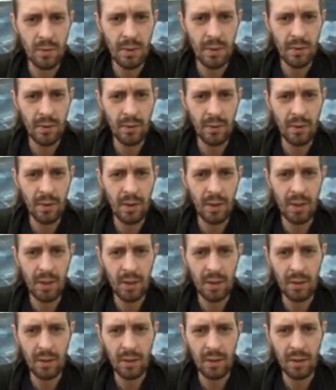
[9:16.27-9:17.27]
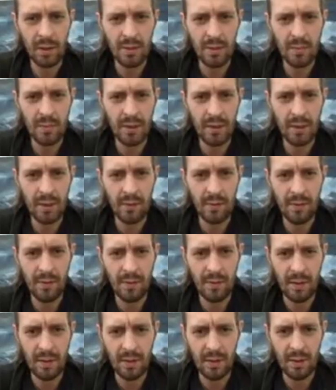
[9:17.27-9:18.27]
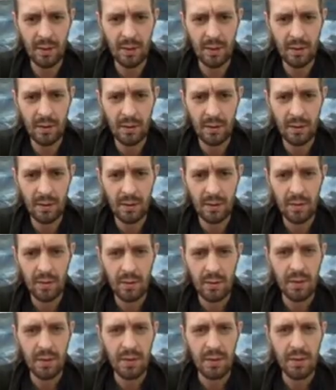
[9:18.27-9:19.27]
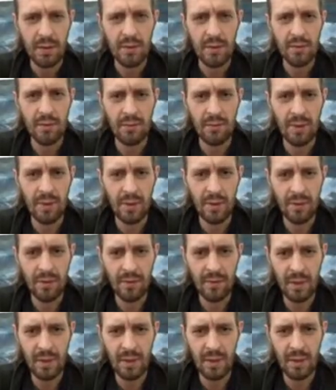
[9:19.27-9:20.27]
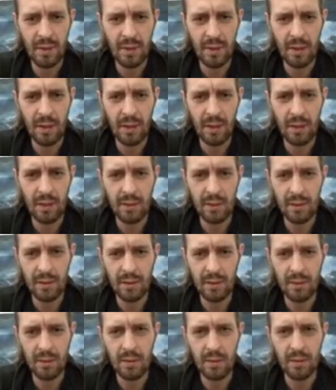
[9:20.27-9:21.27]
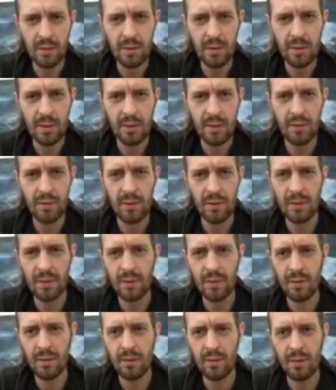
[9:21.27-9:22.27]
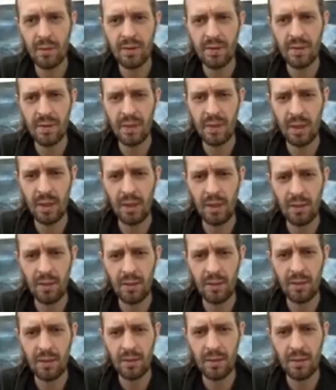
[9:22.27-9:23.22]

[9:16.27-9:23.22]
and the color, let's make it thick, very thick, and give it this color,